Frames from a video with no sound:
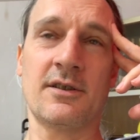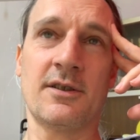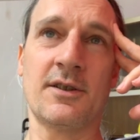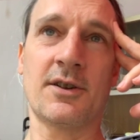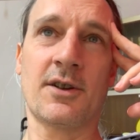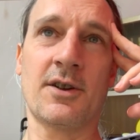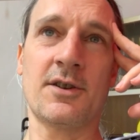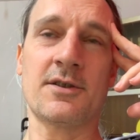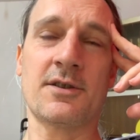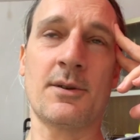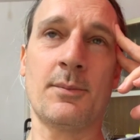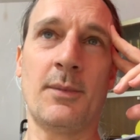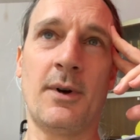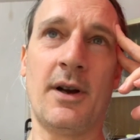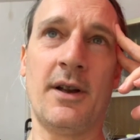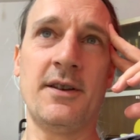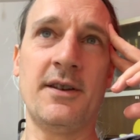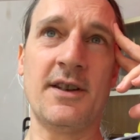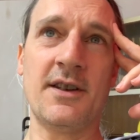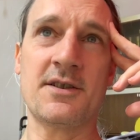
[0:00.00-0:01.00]
because the
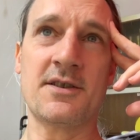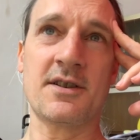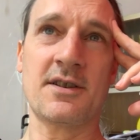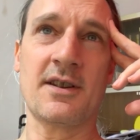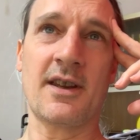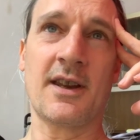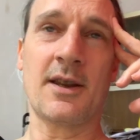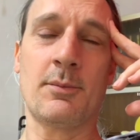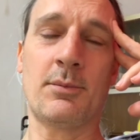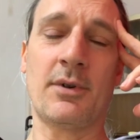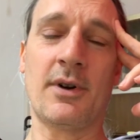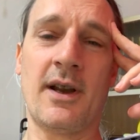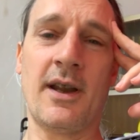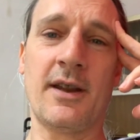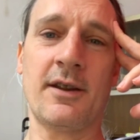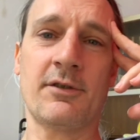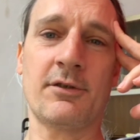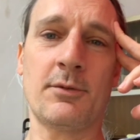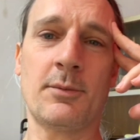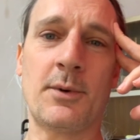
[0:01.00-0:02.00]
mind needs to take a
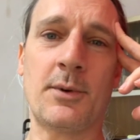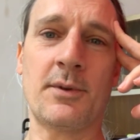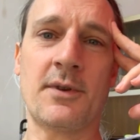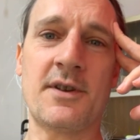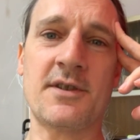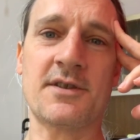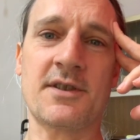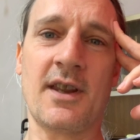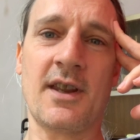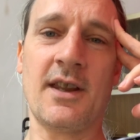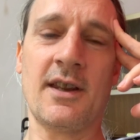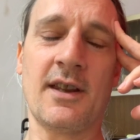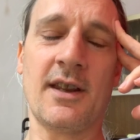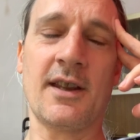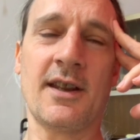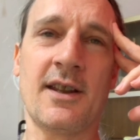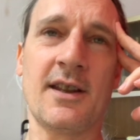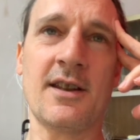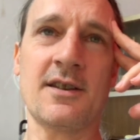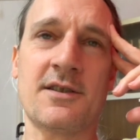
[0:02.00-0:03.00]
break from all this
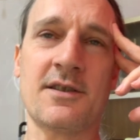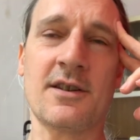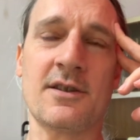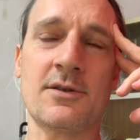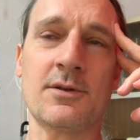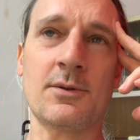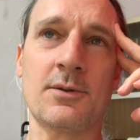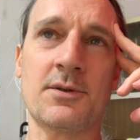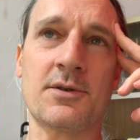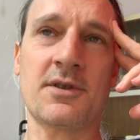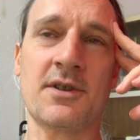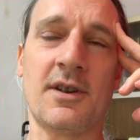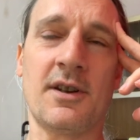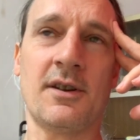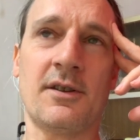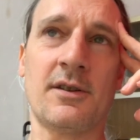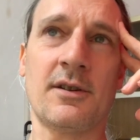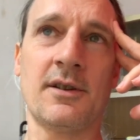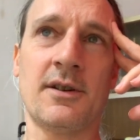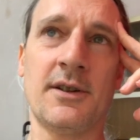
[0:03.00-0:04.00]
thinking it gets
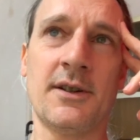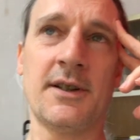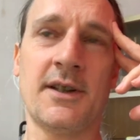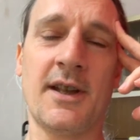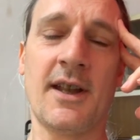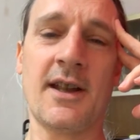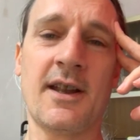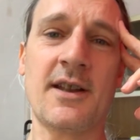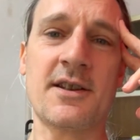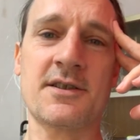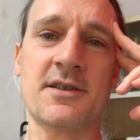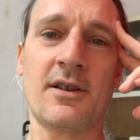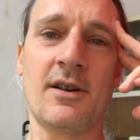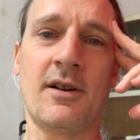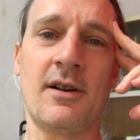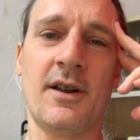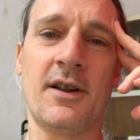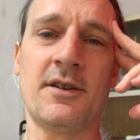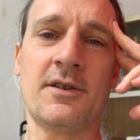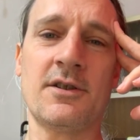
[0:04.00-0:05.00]
exhausted it gets
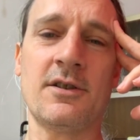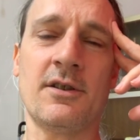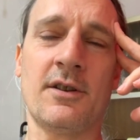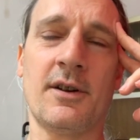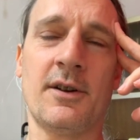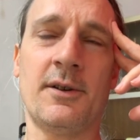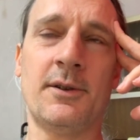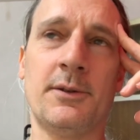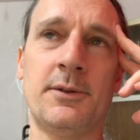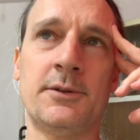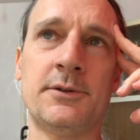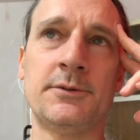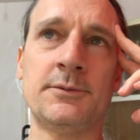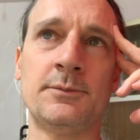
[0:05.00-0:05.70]
tired you know